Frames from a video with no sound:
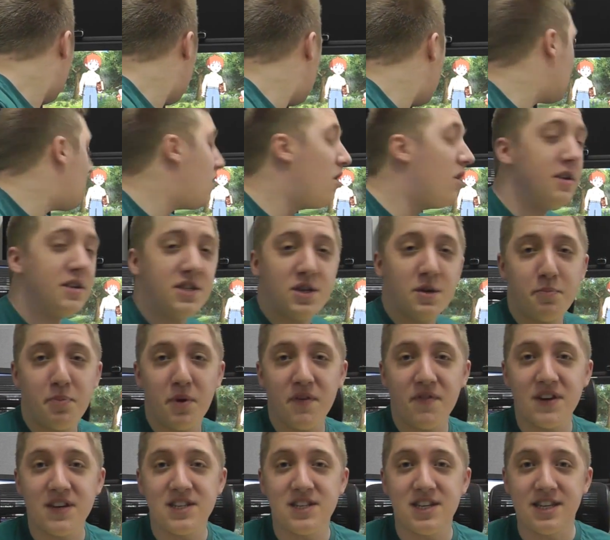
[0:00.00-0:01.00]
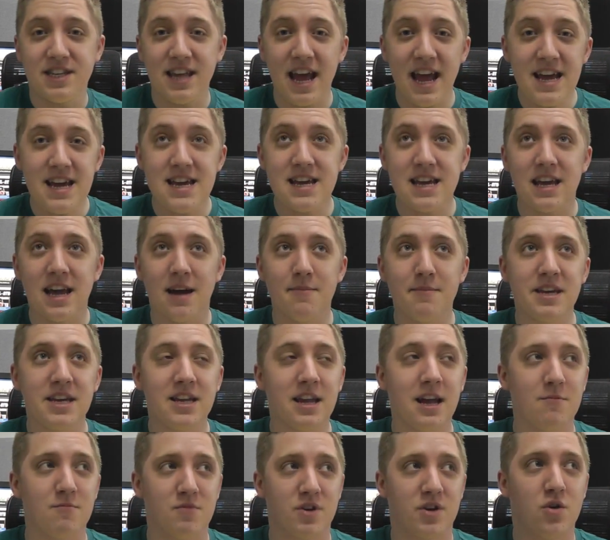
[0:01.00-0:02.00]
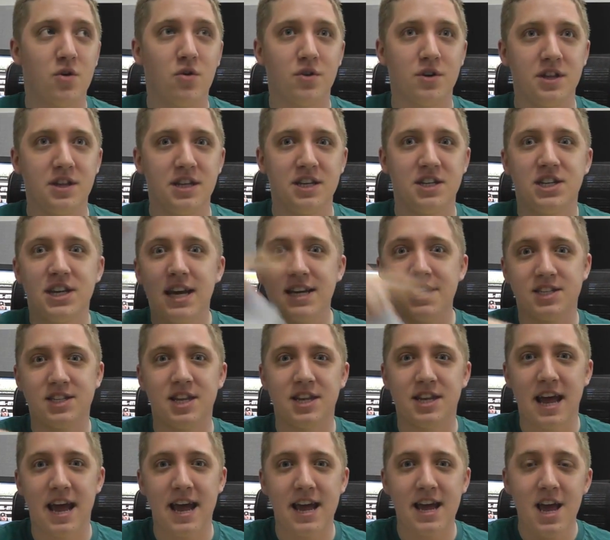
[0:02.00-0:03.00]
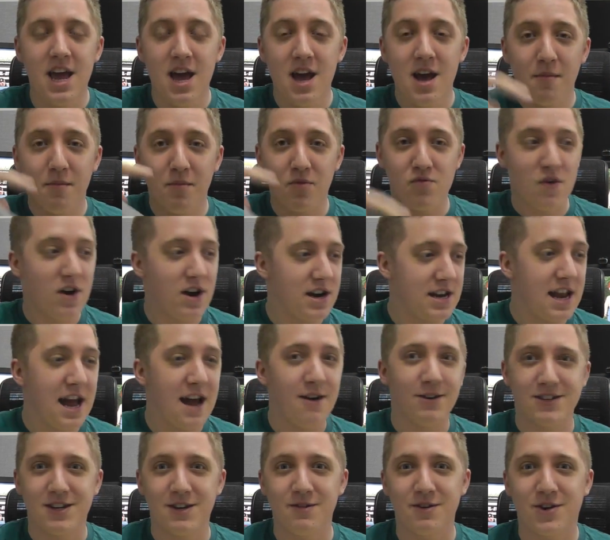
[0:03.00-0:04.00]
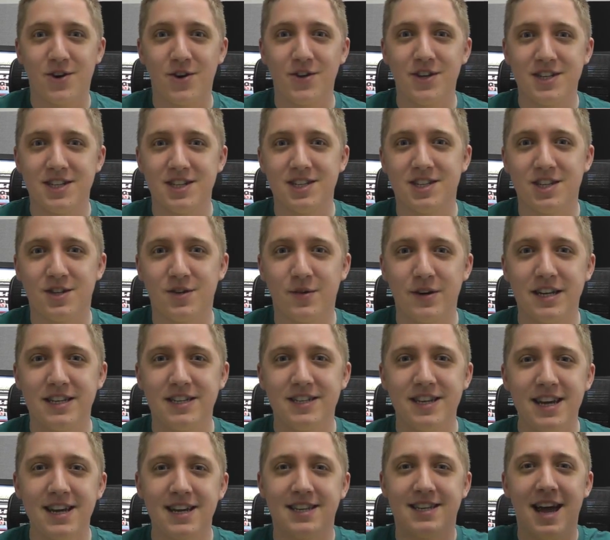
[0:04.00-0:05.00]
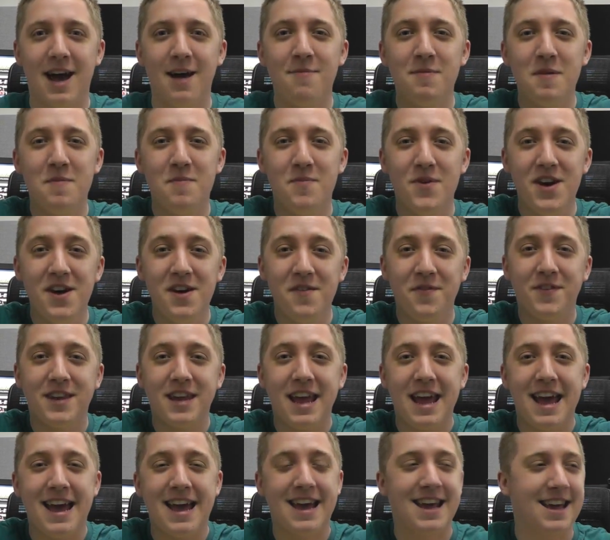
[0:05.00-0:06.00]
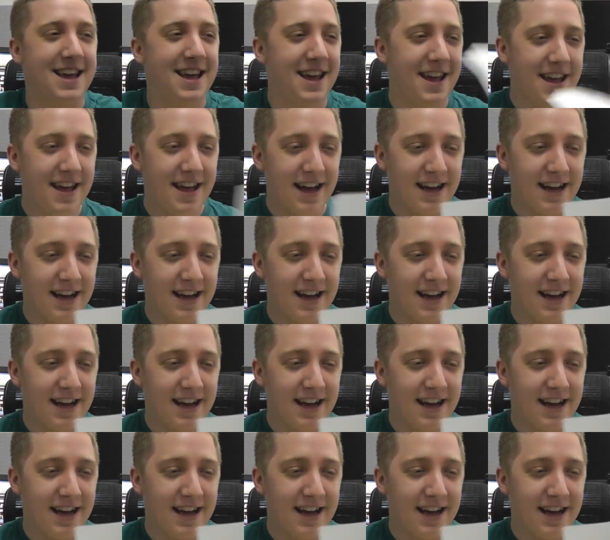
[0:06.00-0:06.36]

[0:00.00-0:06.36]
Oh, it's your birthday today! I mean, I'm recording this yesterday, but right now as I record this, it's the 26th! Happy birthday!